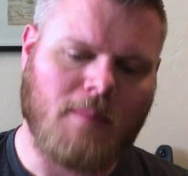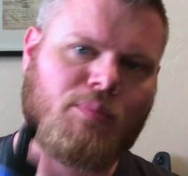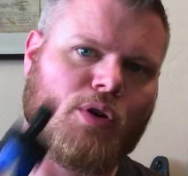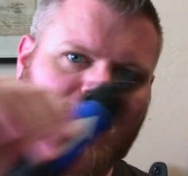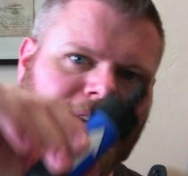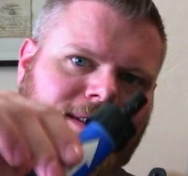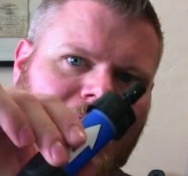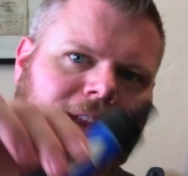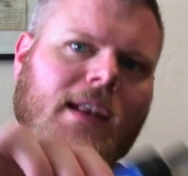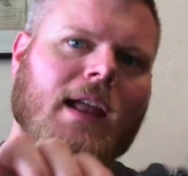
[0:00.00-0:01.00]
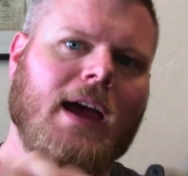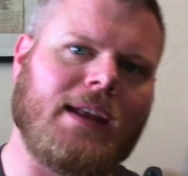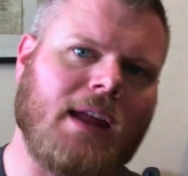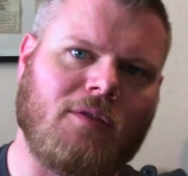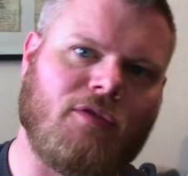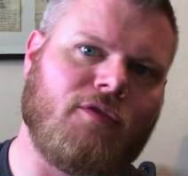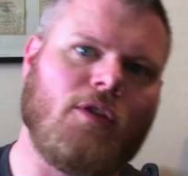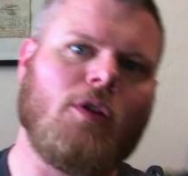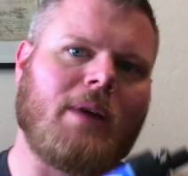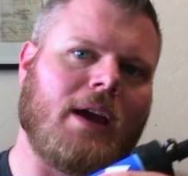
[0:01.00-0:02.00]
put this in line, and
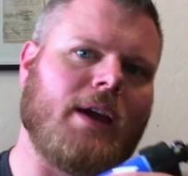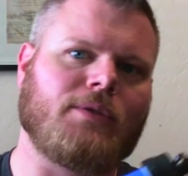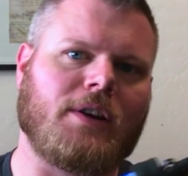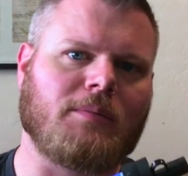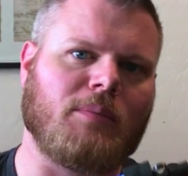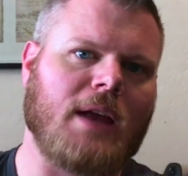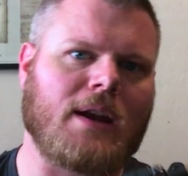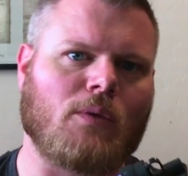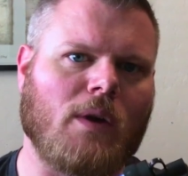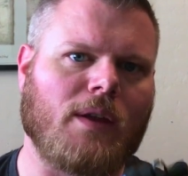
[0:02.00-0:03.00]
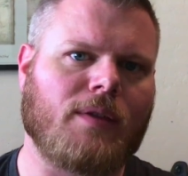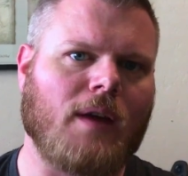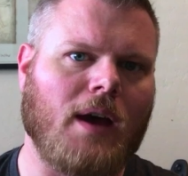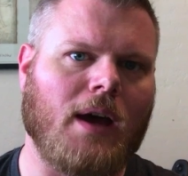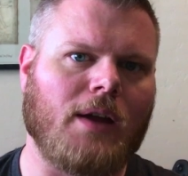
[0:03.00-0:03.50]
fill my hydration bladder with